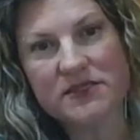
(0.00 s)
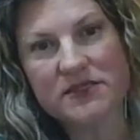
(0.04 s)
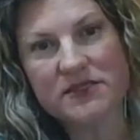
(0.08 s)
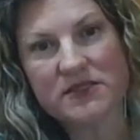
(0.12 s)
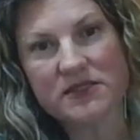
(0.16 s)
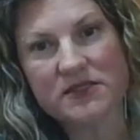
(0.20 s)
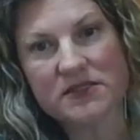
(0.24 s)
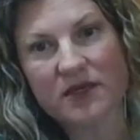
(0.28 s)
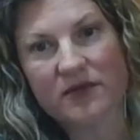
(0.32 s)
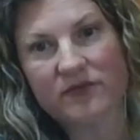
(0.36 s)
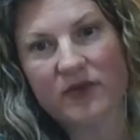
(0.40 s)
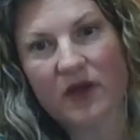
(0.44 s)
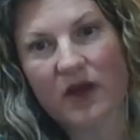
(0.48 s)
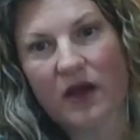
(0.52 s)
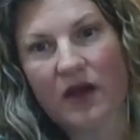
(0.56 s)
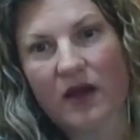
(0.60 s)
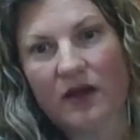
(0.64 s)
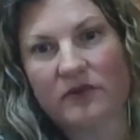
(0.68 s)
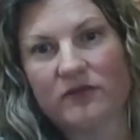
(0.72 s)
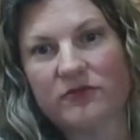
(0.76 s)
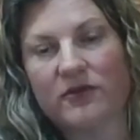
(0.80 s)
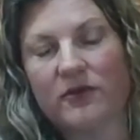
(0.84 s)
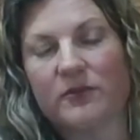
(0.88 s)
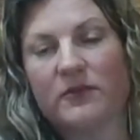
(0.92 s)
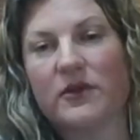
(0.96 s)
I've
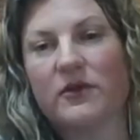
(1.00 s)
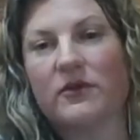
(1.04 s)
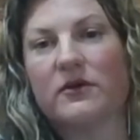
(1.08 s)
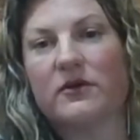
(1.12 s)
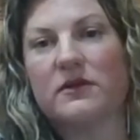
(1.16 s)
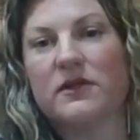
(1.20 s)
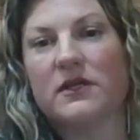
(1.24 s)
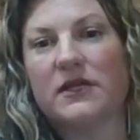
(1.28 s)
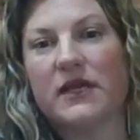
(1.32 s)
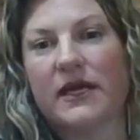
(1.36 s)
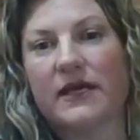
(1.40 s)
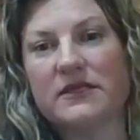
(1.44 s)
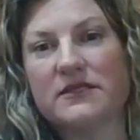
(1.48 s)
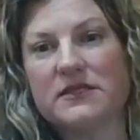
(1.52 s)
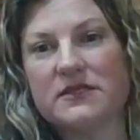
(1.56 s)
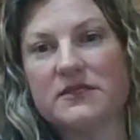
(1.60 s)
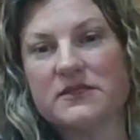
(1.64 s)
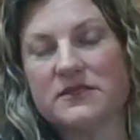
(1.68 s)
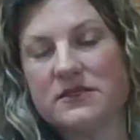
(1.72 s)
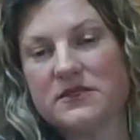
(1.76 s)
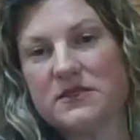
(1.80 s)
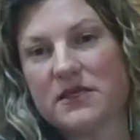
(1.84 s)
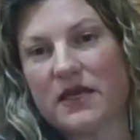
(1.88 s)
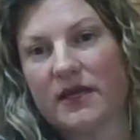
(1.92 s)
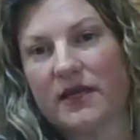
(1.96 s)
gotten from local electeds
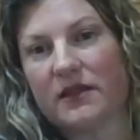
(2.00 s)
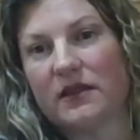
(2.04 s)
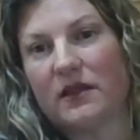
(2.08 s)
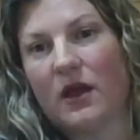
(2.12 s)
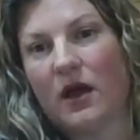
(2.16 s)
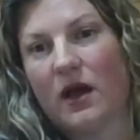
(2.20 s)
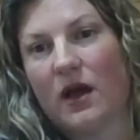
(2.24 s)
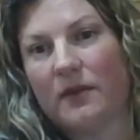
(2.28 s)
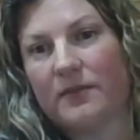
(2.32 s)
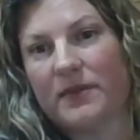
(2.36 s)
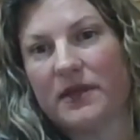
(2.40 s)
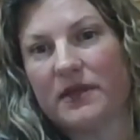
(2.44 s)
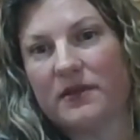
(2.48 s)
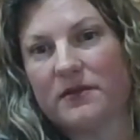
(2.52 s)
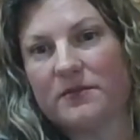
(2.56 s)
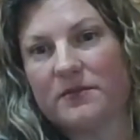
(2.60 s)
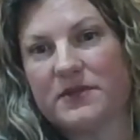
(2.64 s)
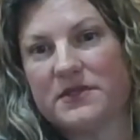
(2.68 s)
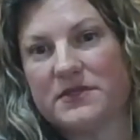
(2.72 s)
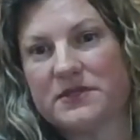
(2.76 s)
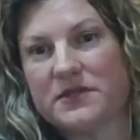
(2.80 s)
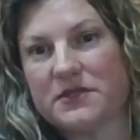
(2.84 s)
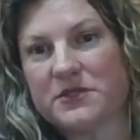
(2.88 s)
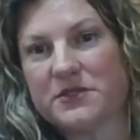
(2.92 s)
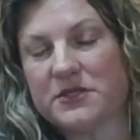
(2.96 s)
as I lobby the
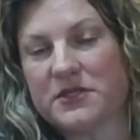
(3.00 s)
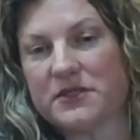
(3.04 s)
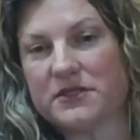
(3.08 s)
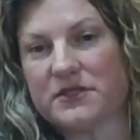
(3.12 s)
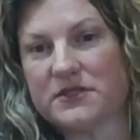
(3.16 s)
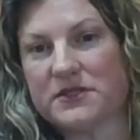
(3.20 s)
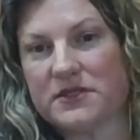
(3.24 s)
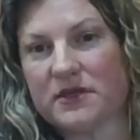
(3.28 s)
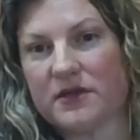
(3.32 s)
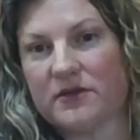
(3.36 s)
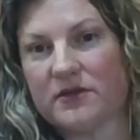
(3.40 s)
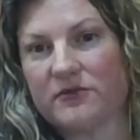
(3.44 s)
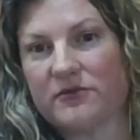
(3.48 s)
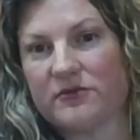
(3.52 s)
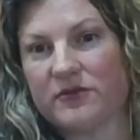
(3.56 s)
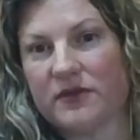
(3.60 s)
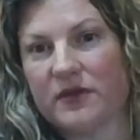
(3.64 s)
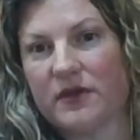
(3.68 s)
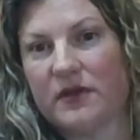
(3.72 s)
positions of,